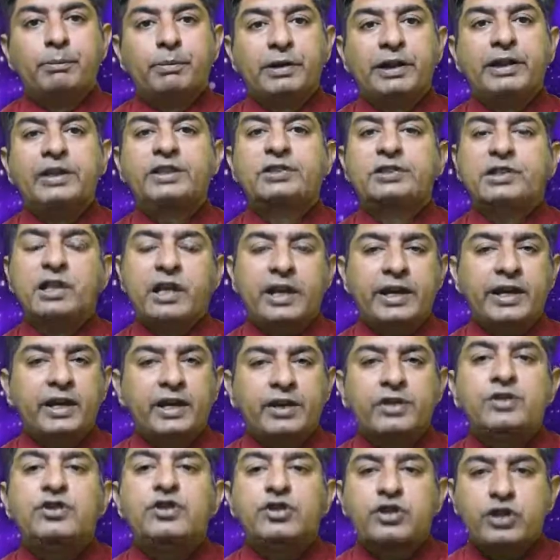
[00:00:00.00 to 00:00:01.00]
please
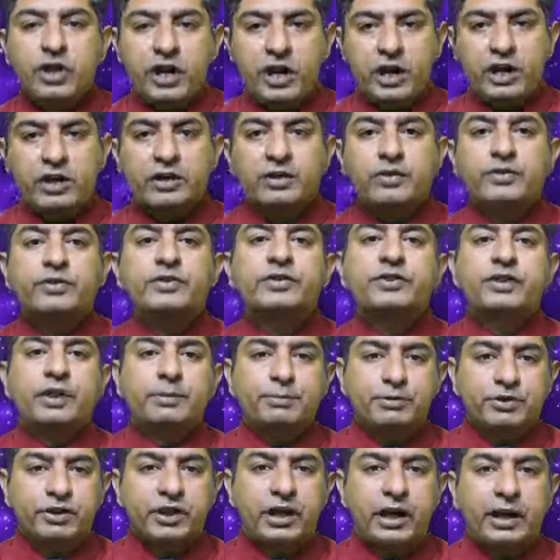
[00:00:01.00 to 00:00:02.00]
like, share,
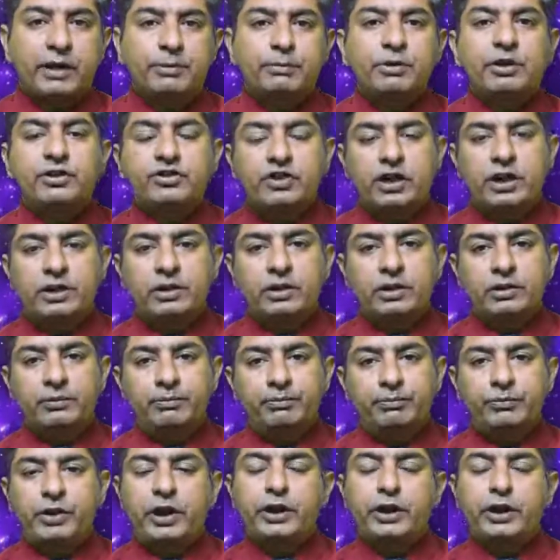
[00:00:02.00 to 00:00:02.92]
subscribe the channel.